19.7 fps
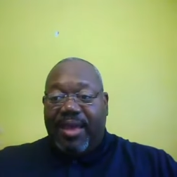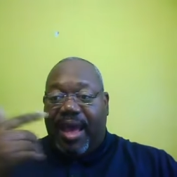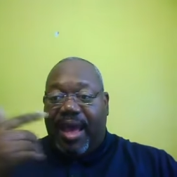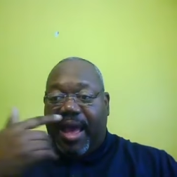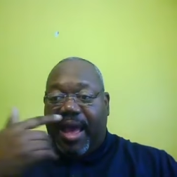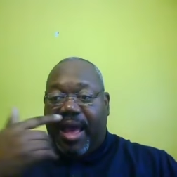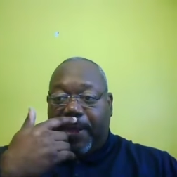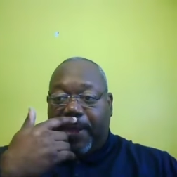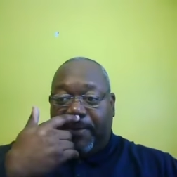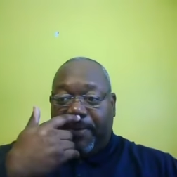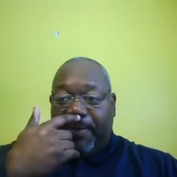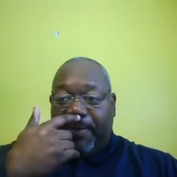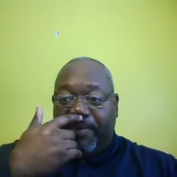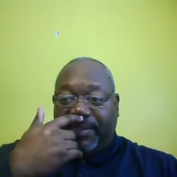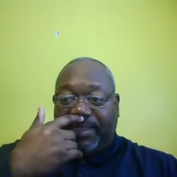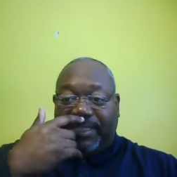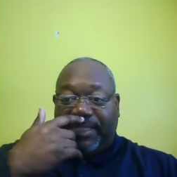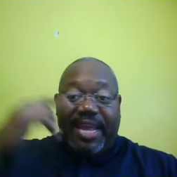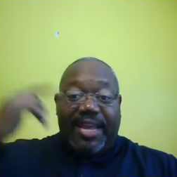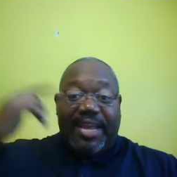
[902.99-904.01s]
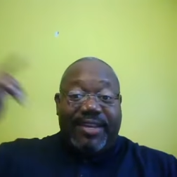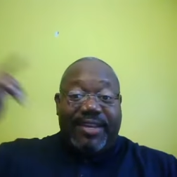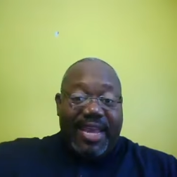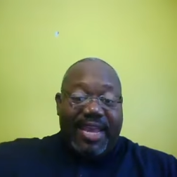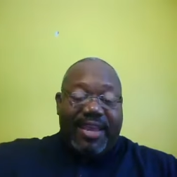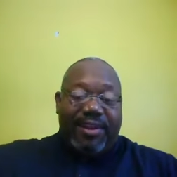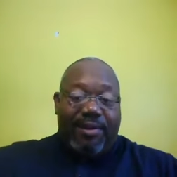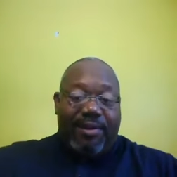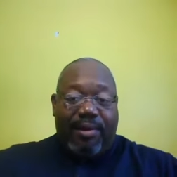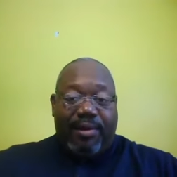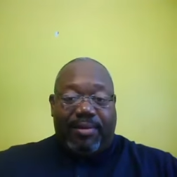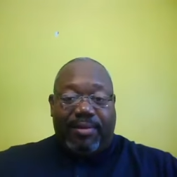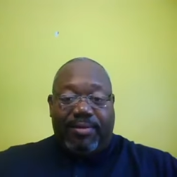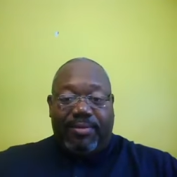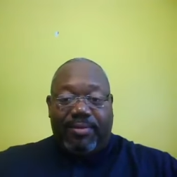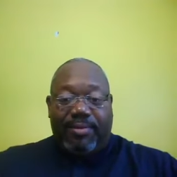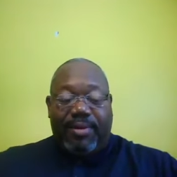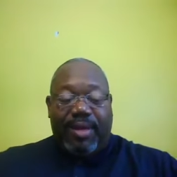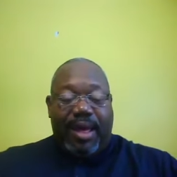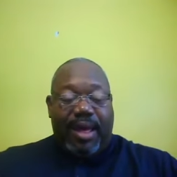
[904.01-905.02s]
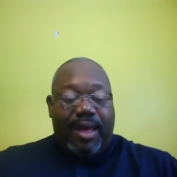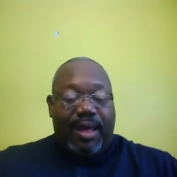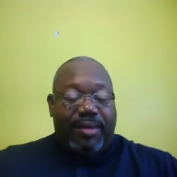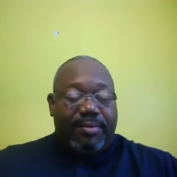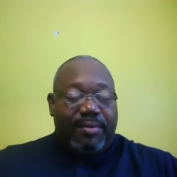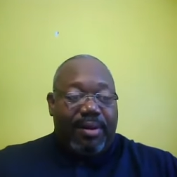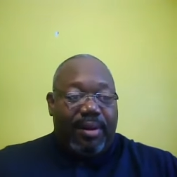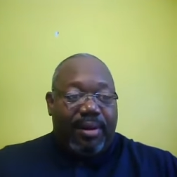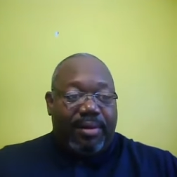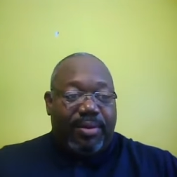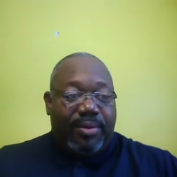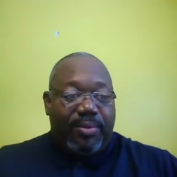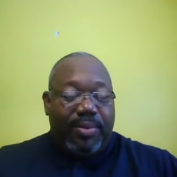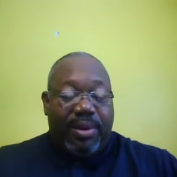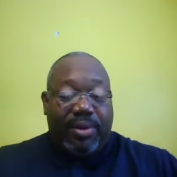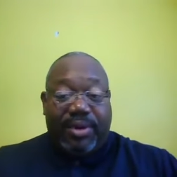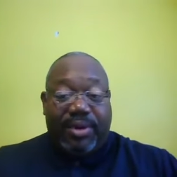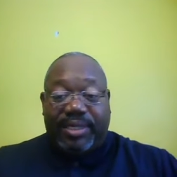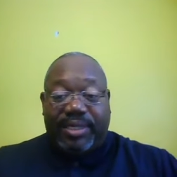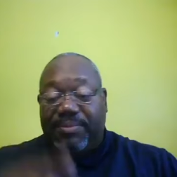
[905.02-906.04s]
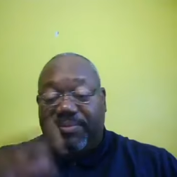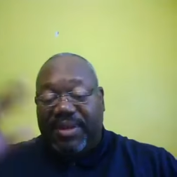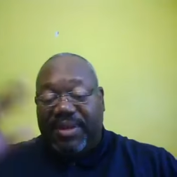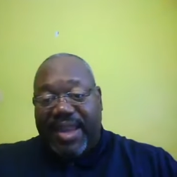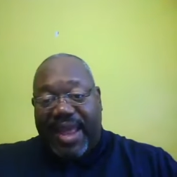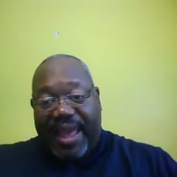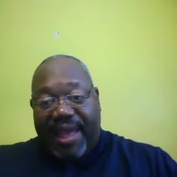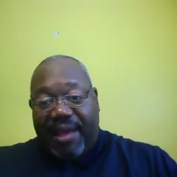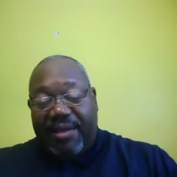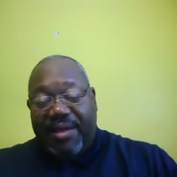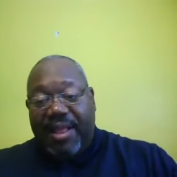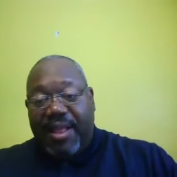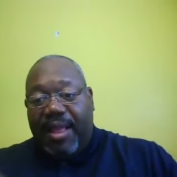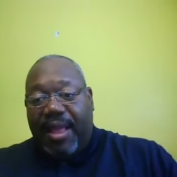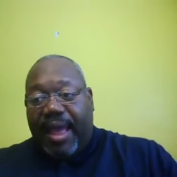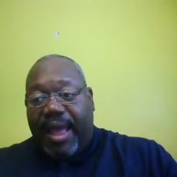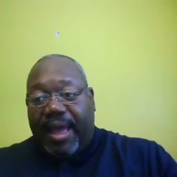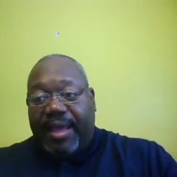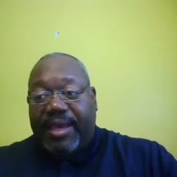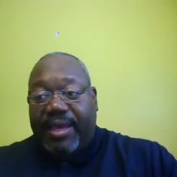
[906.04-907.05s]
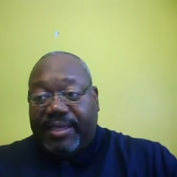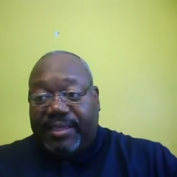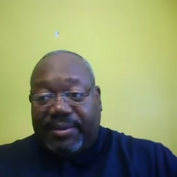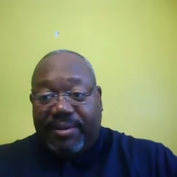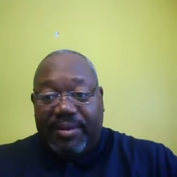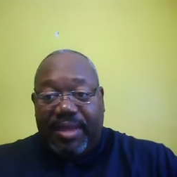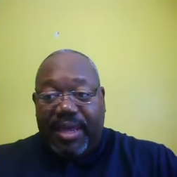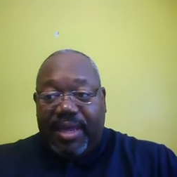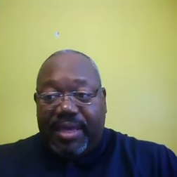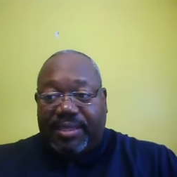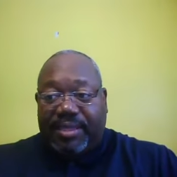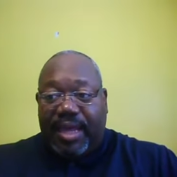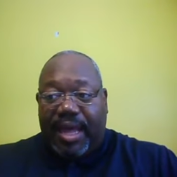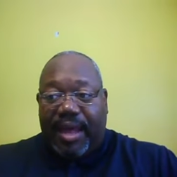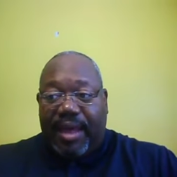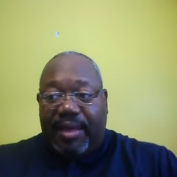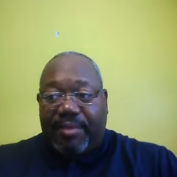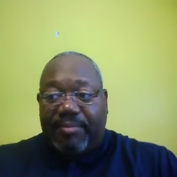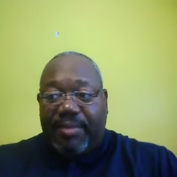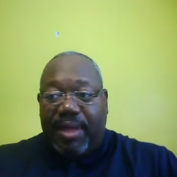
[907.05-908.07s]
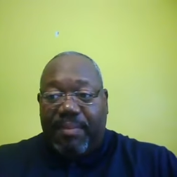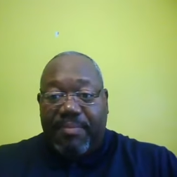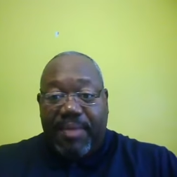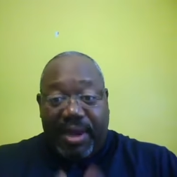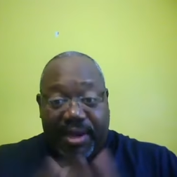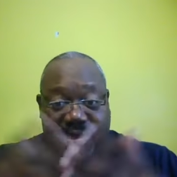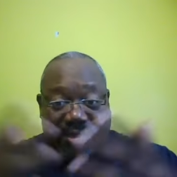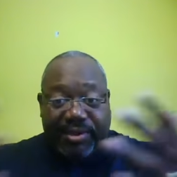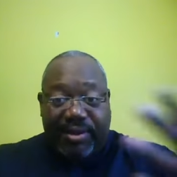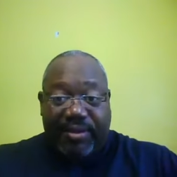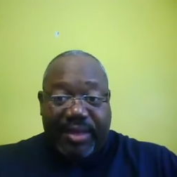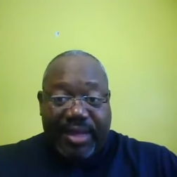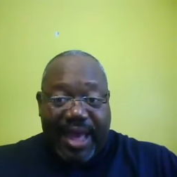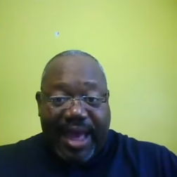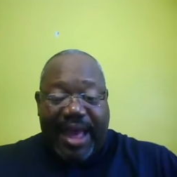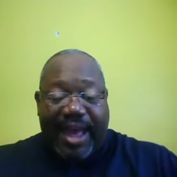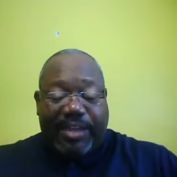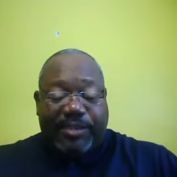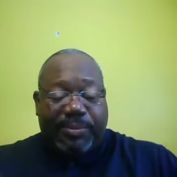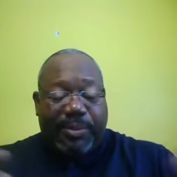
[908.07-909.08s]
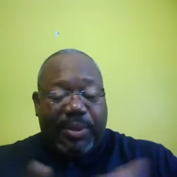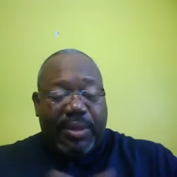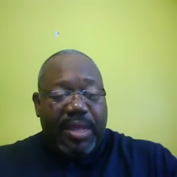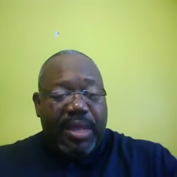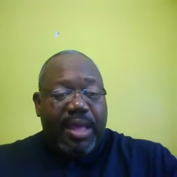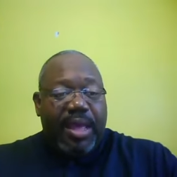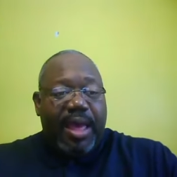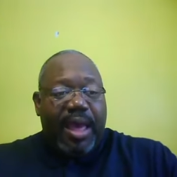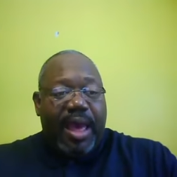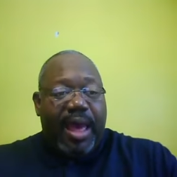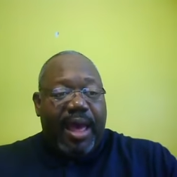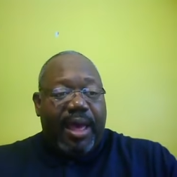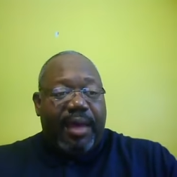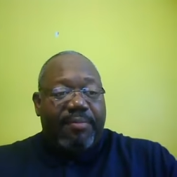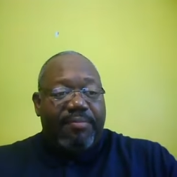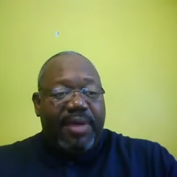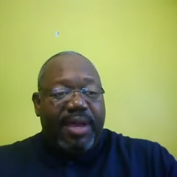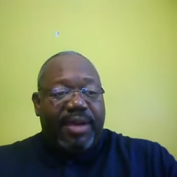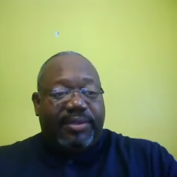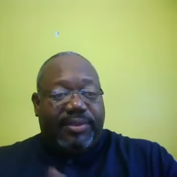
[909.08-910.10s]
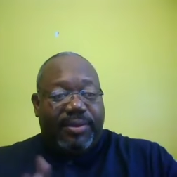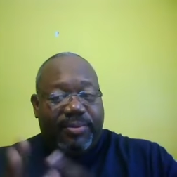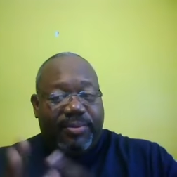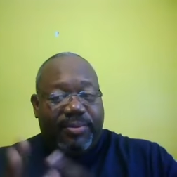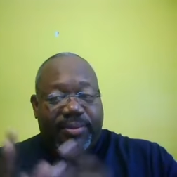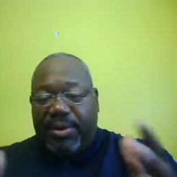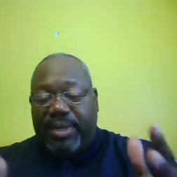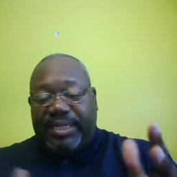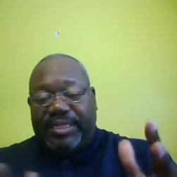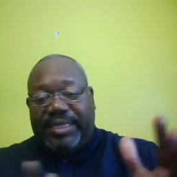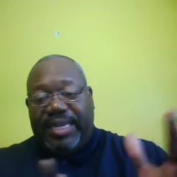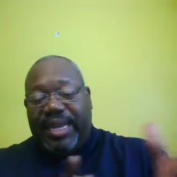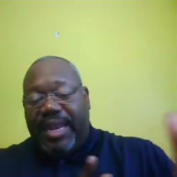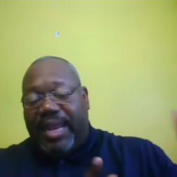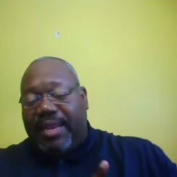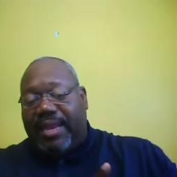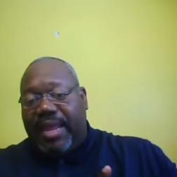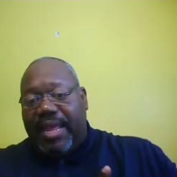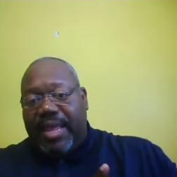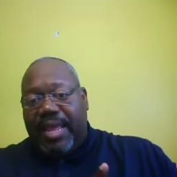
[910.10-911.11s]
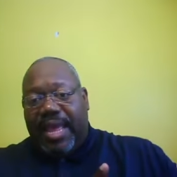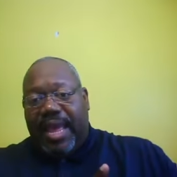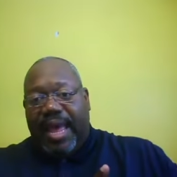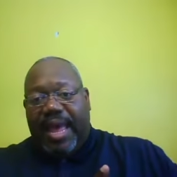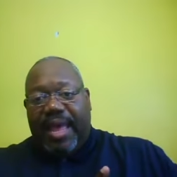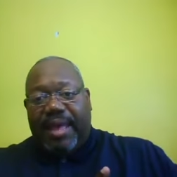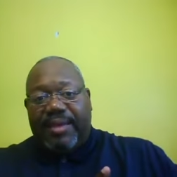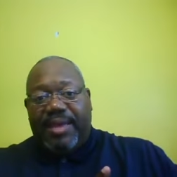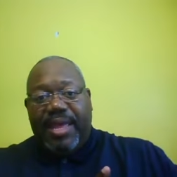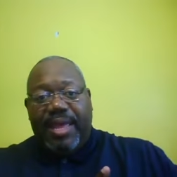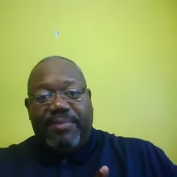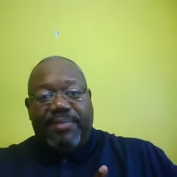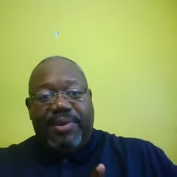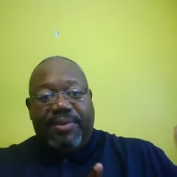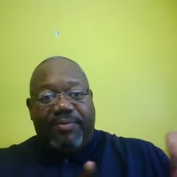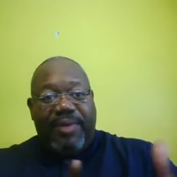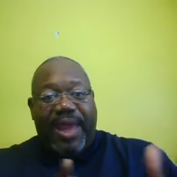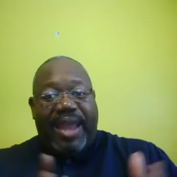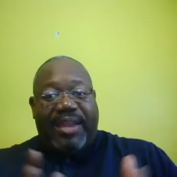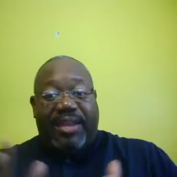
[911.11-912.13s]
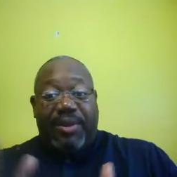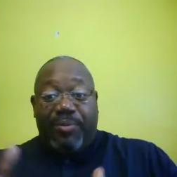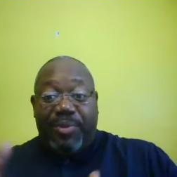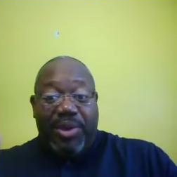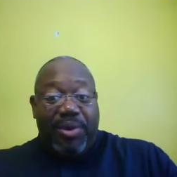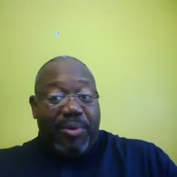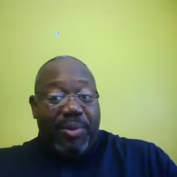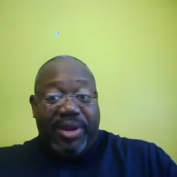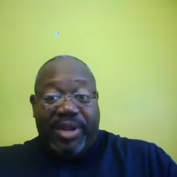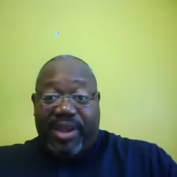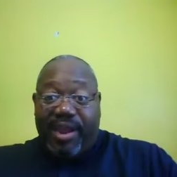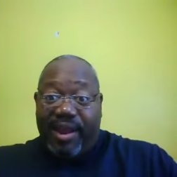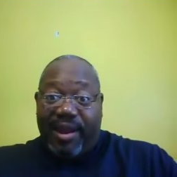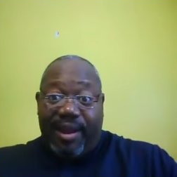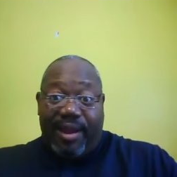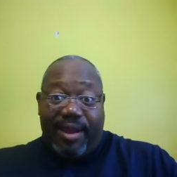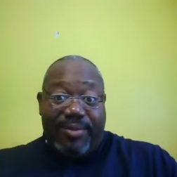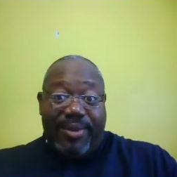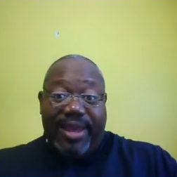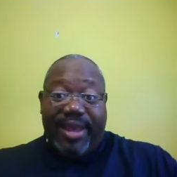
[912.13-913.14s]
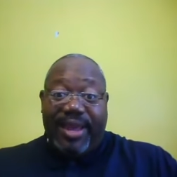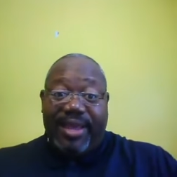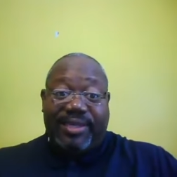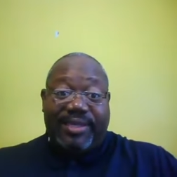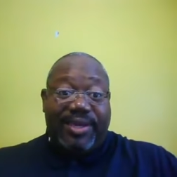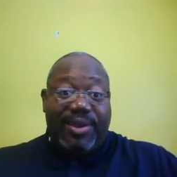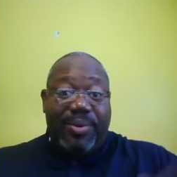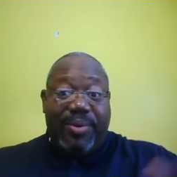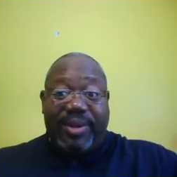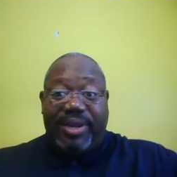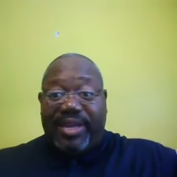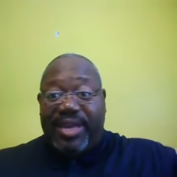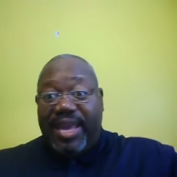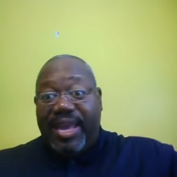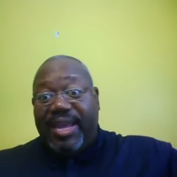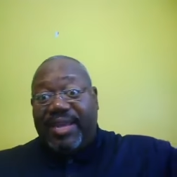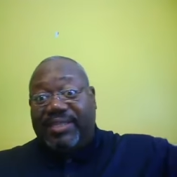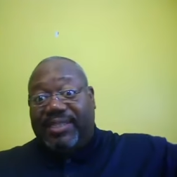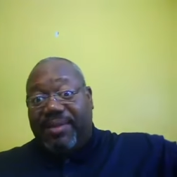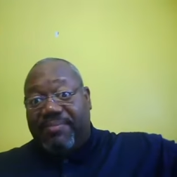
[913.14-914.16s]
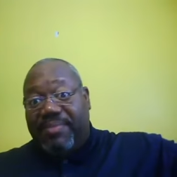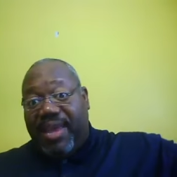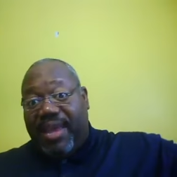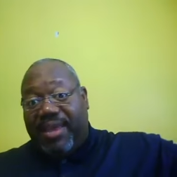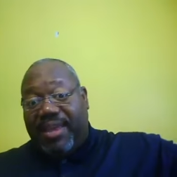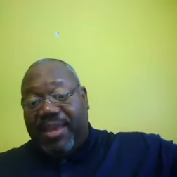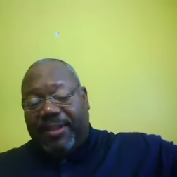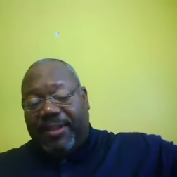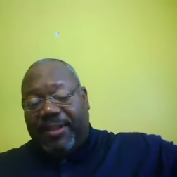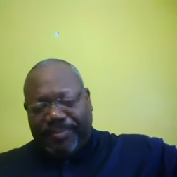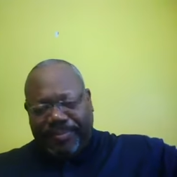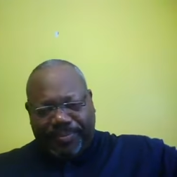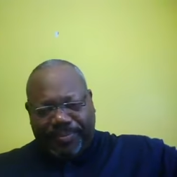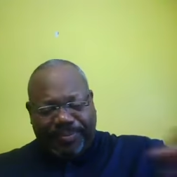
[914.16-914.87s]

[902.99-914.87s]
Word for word: Uh, who, who was then Deacon Arnold uh, Arnold Wilkinson, but now uh, he's a, he's um, a minister of the gospel, uh, Minister Wilkinson, and uh, him directing. We going to Carowinds and going to King's Dominion